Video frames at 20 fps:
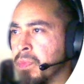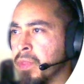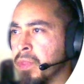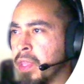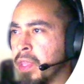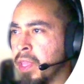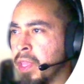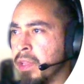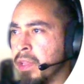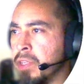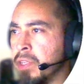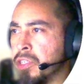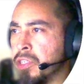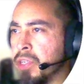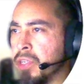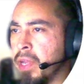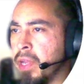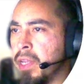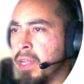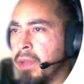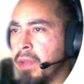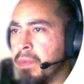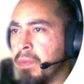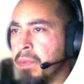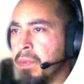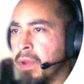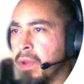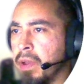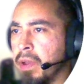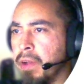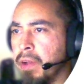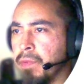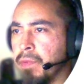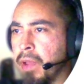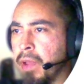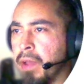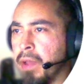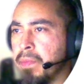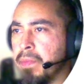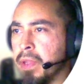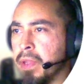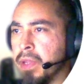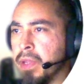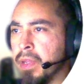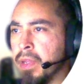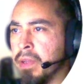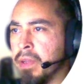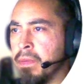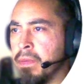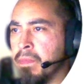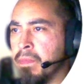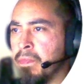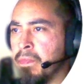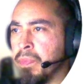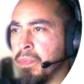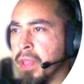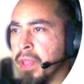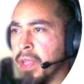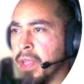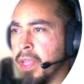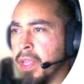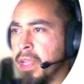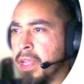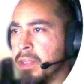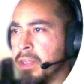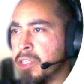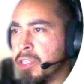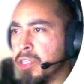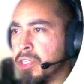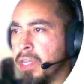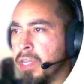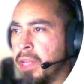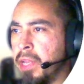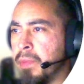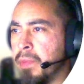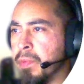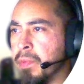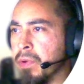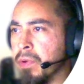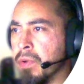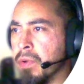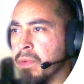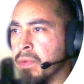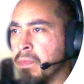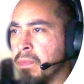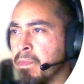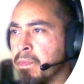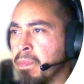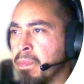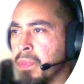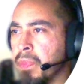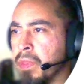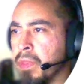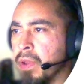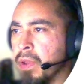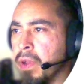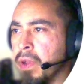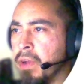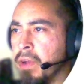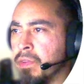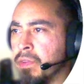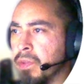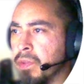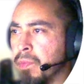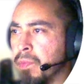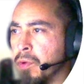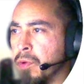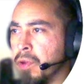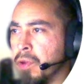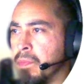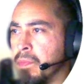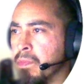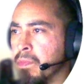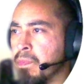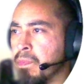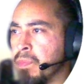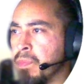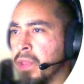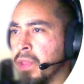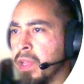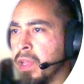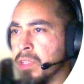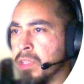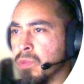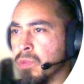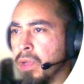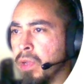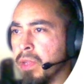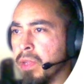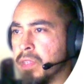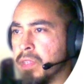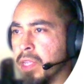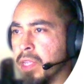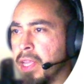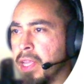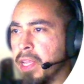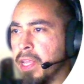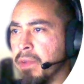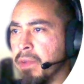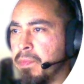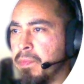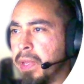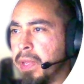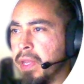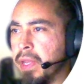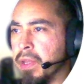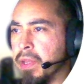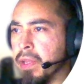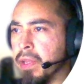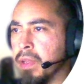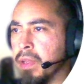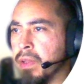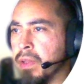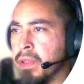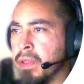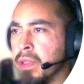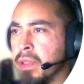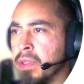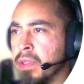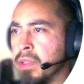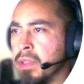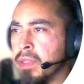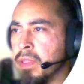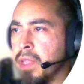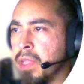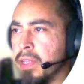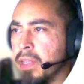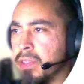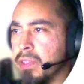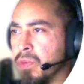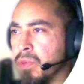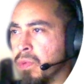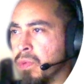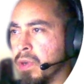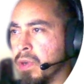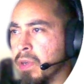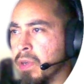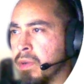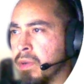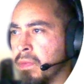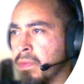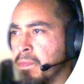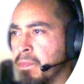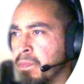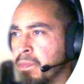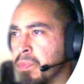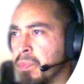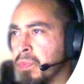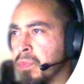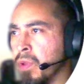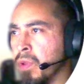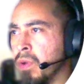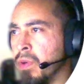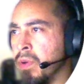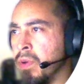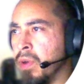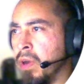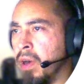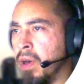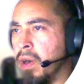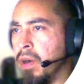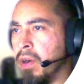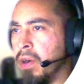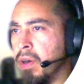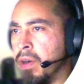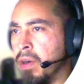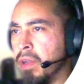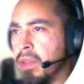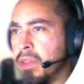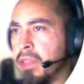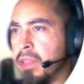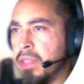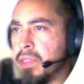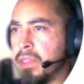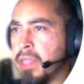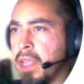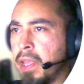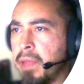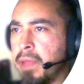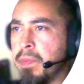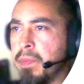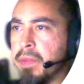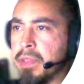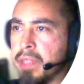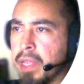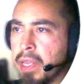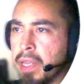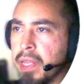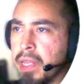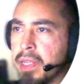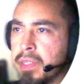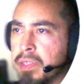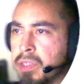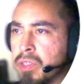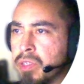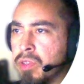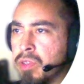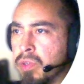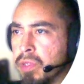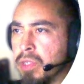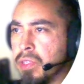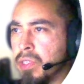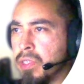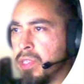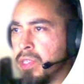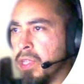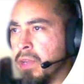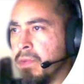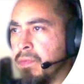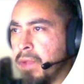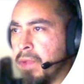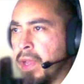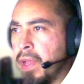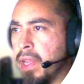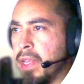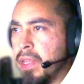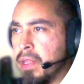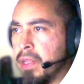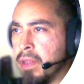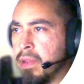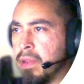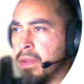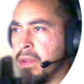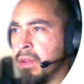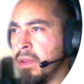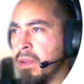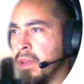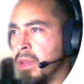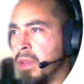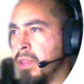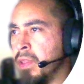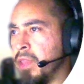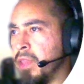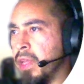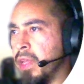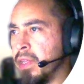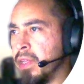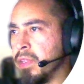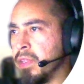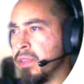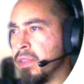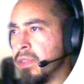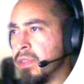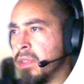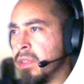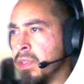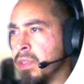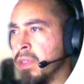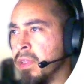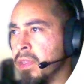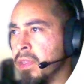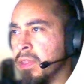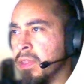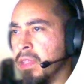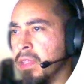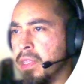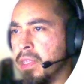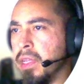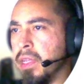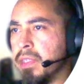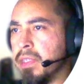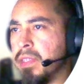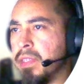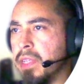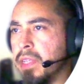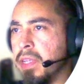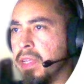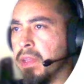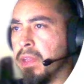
King Shinab of Abna, and King Sheneber of Zeboim, as well as the king of Bela, that is Zoar. All of these came as allies to the Sidon Valley, that is, the Dead Sea.